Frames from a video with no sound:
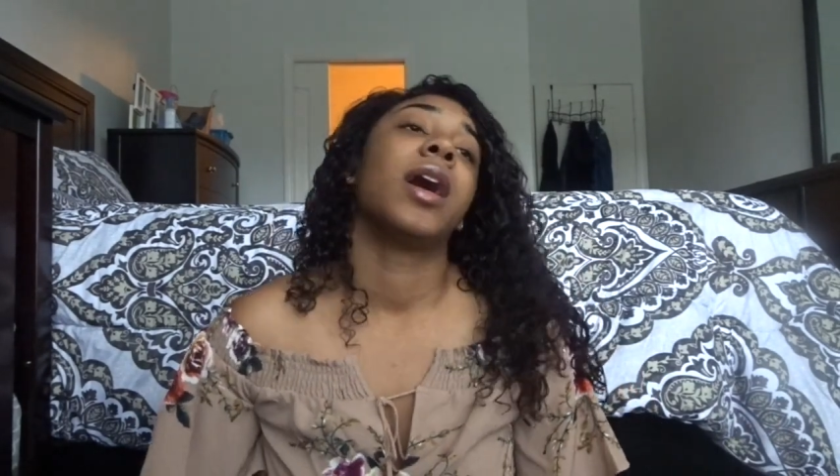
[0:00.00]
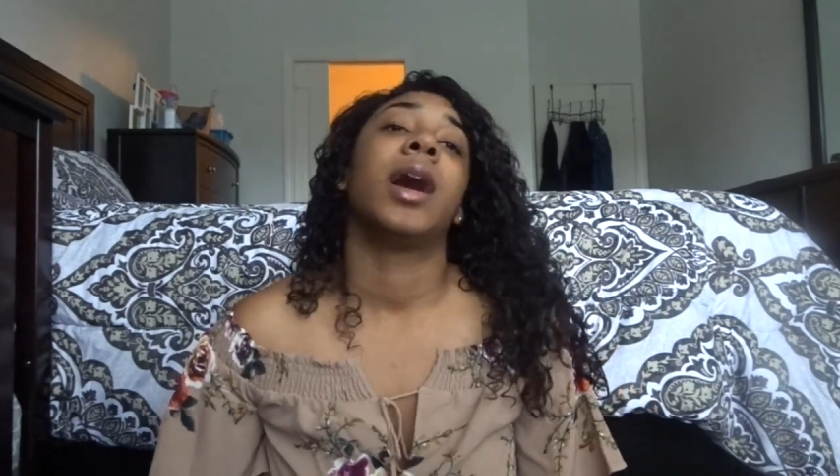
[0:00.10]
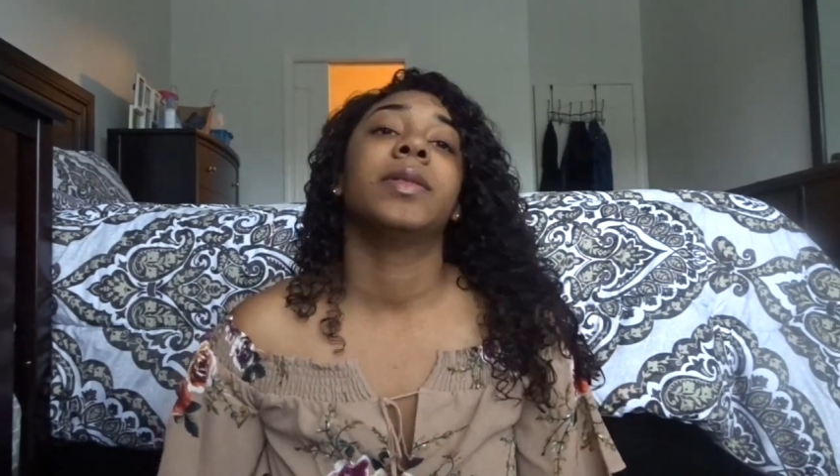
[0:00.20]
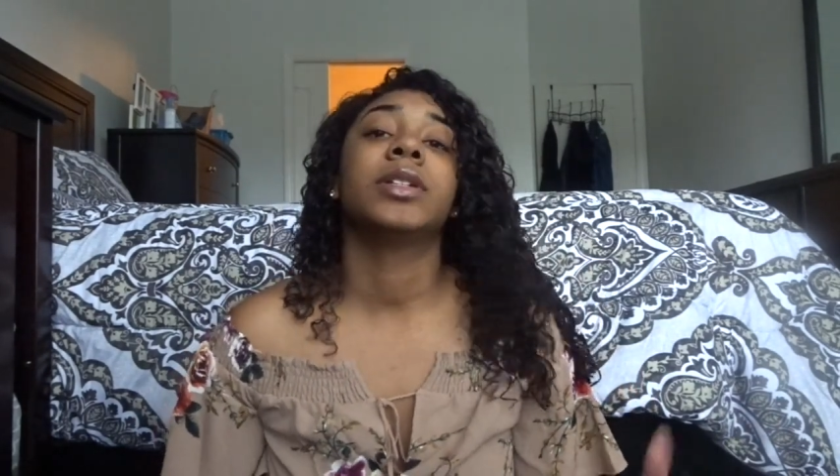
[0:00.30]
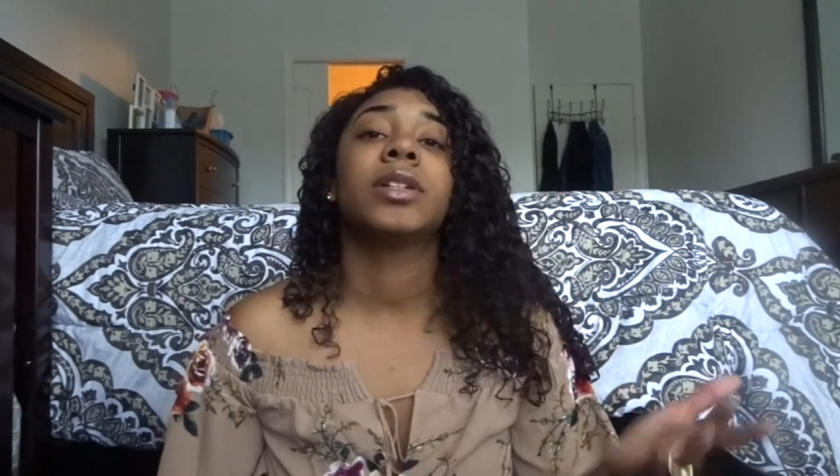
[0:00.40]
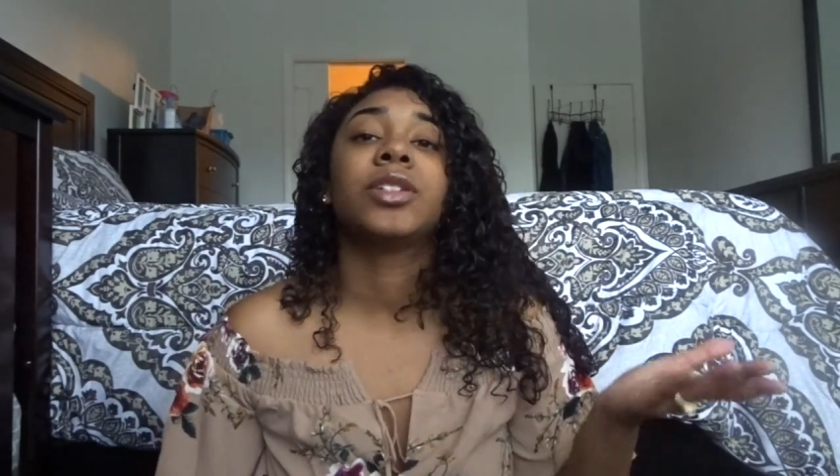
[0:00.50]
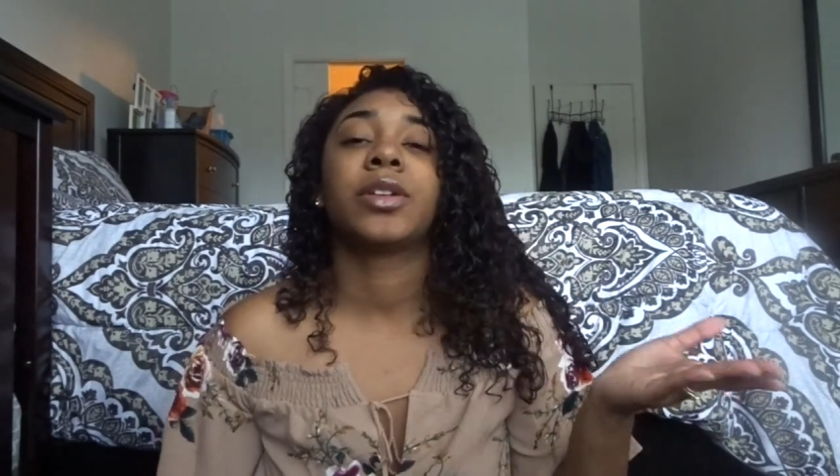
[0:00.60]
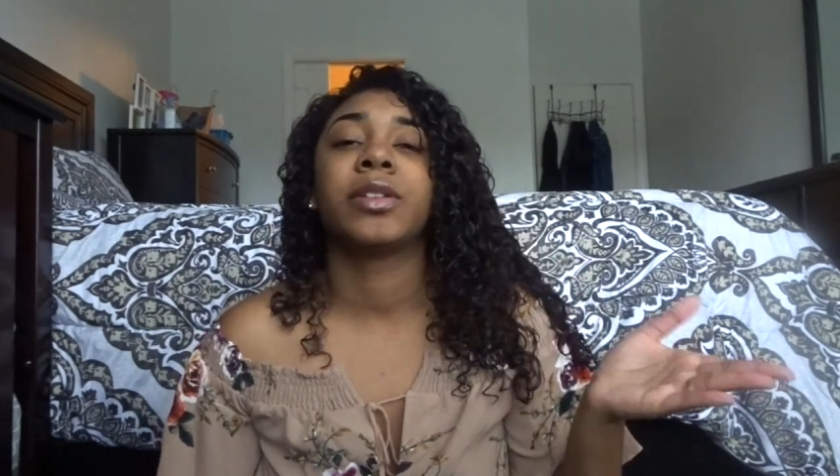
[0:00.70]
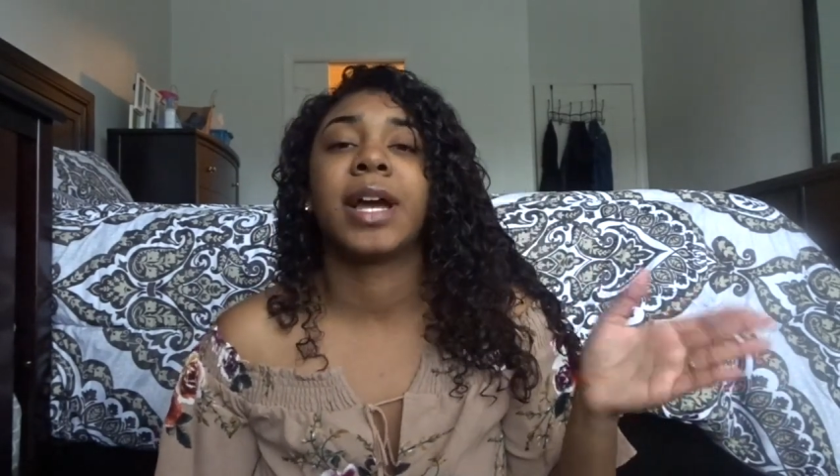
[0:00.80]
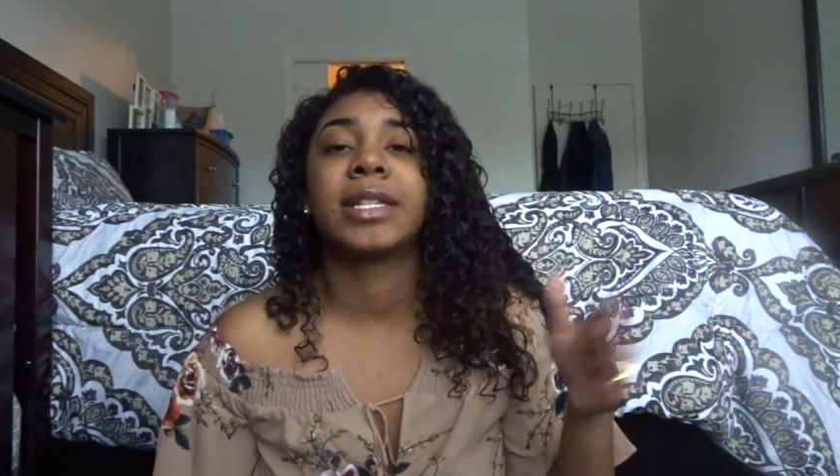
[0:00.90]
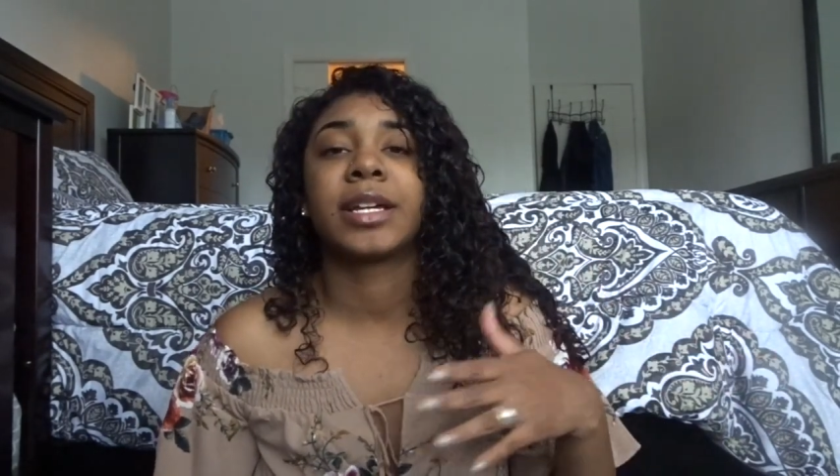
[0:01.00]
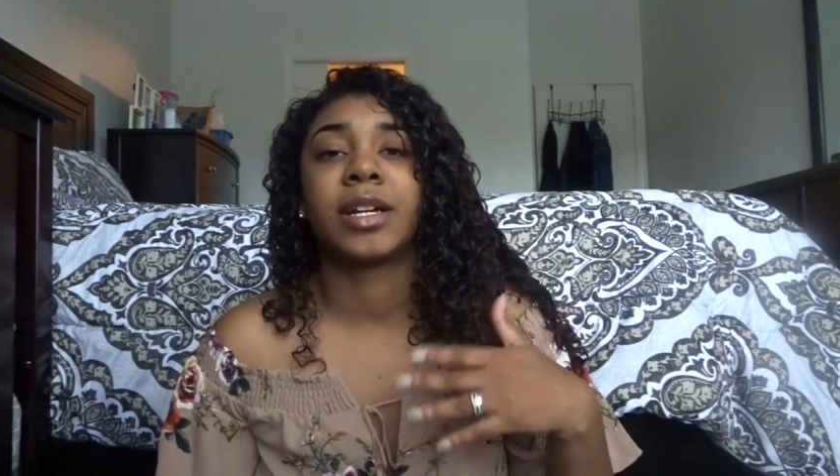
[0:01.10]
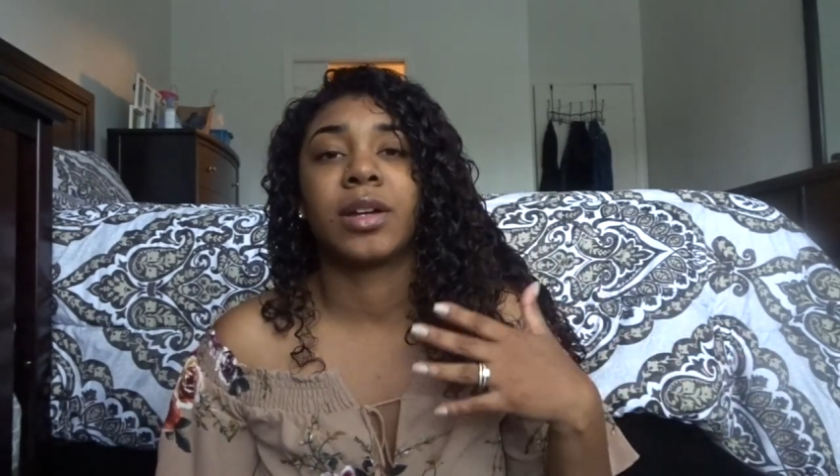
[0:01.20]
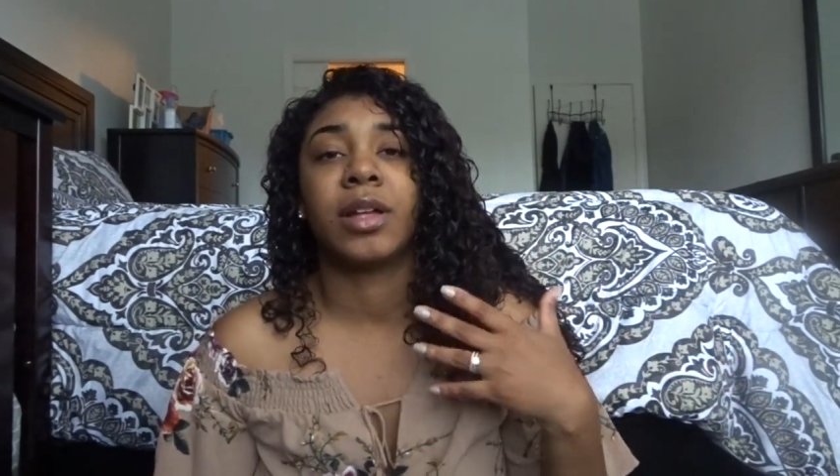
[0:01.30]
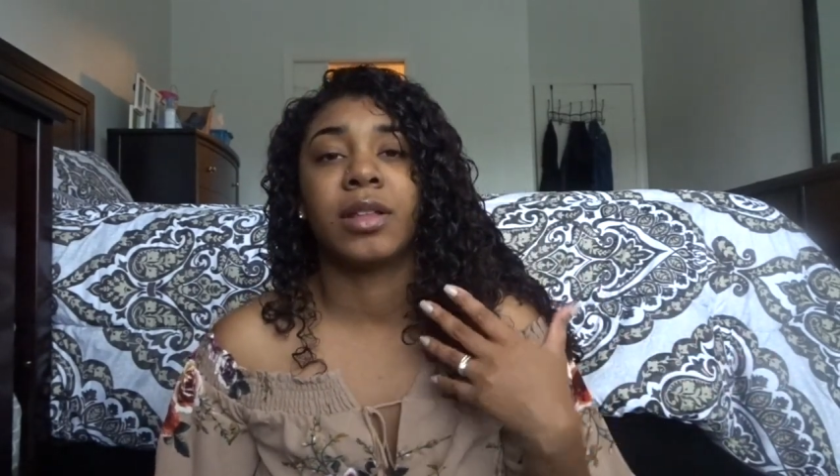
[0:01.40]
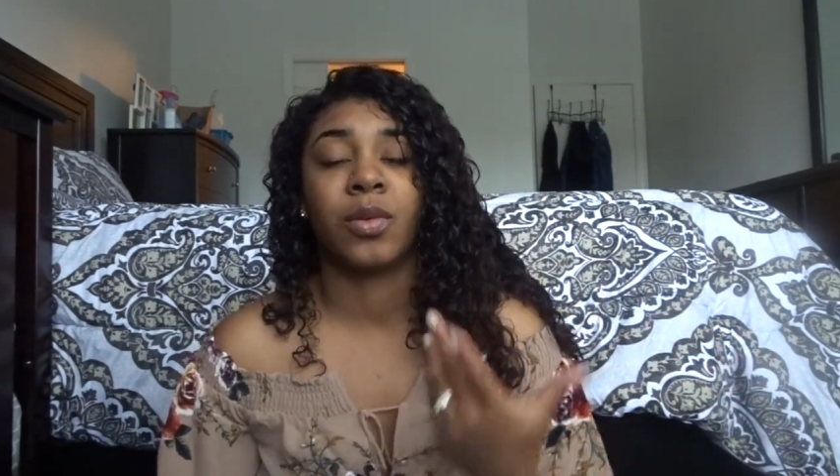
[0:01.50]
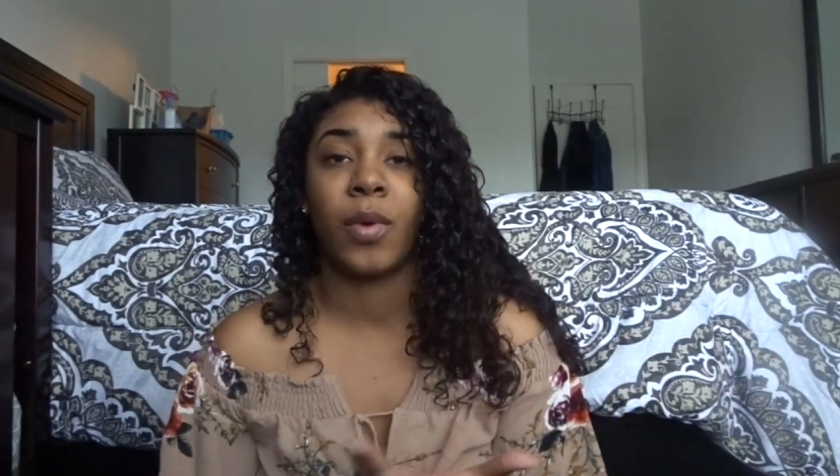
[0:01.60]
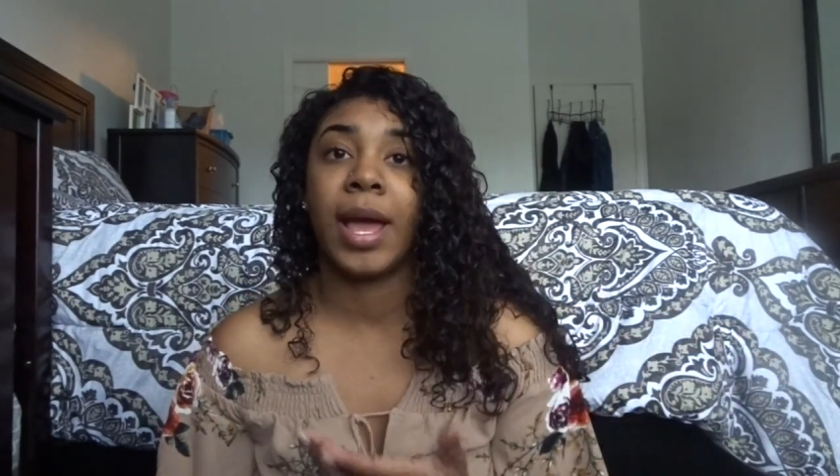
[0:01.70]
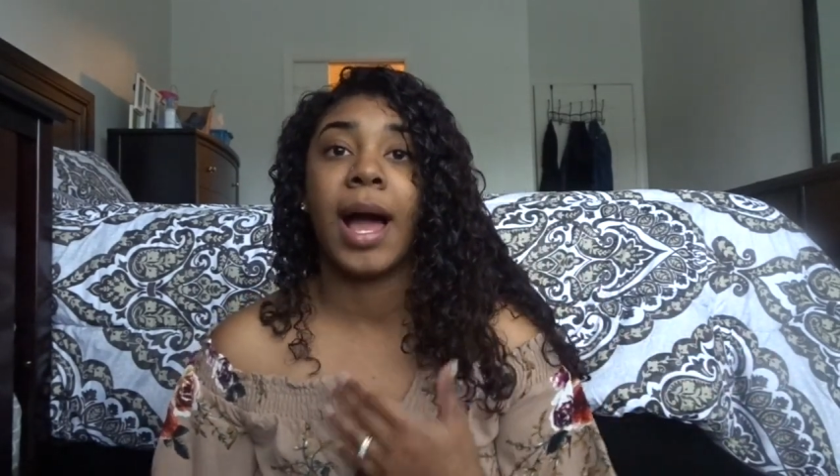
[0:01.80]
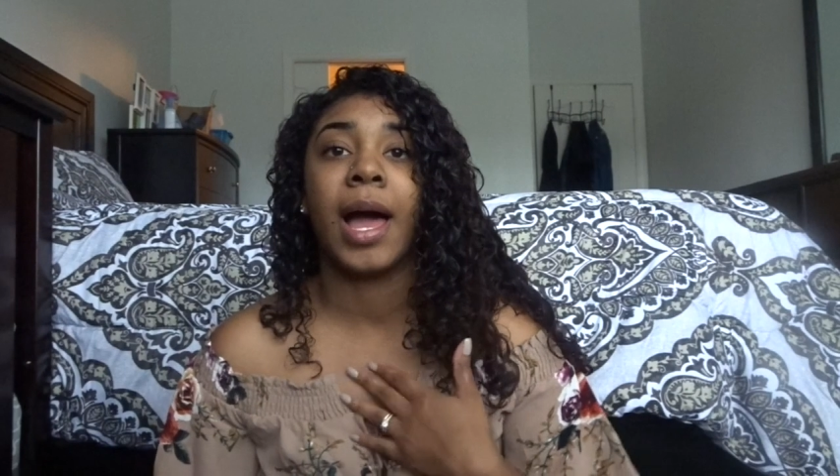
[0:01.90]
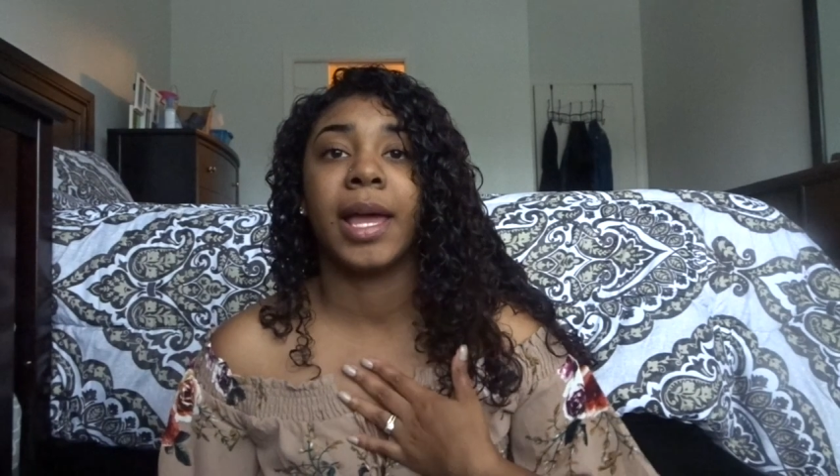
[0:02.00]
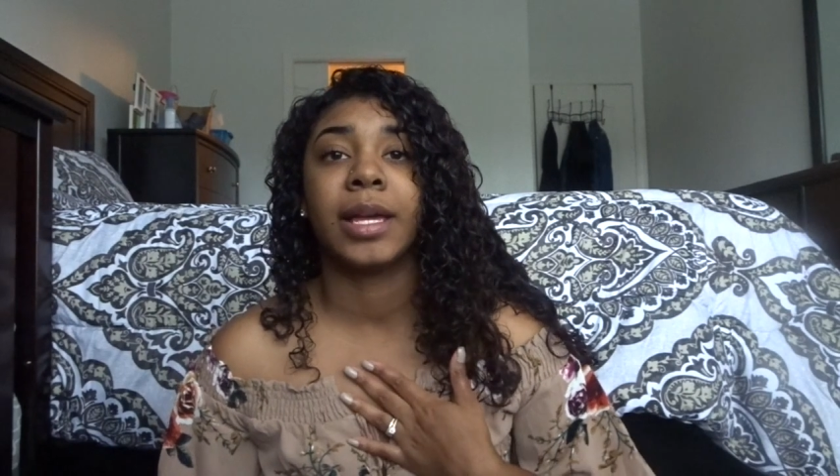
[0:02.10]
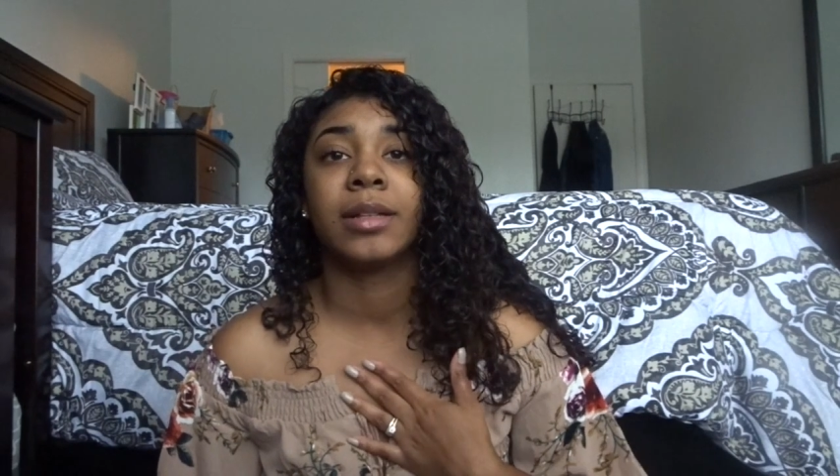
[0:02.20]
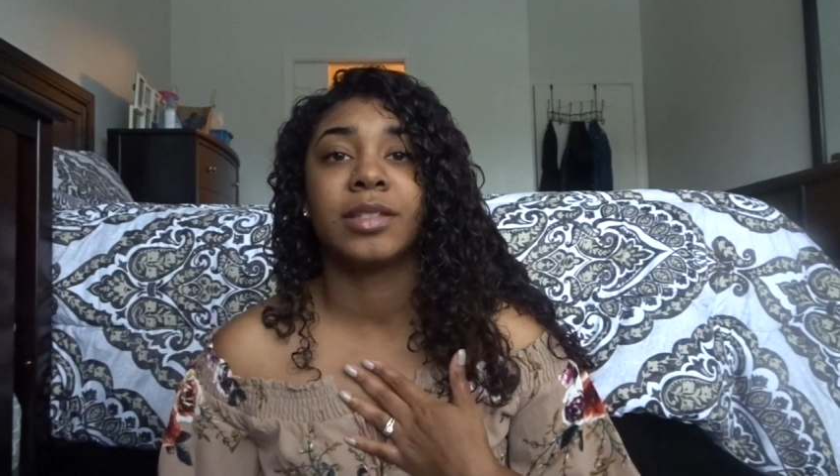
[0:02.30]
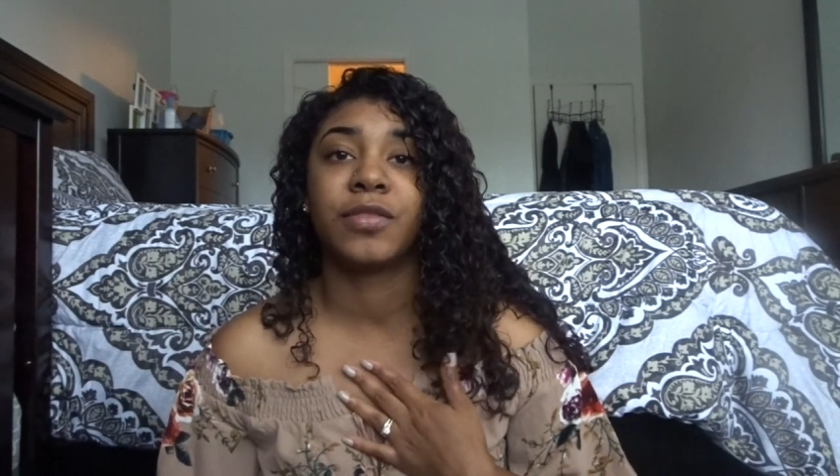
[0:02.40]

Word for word: I'm just gonna show you guys like the way I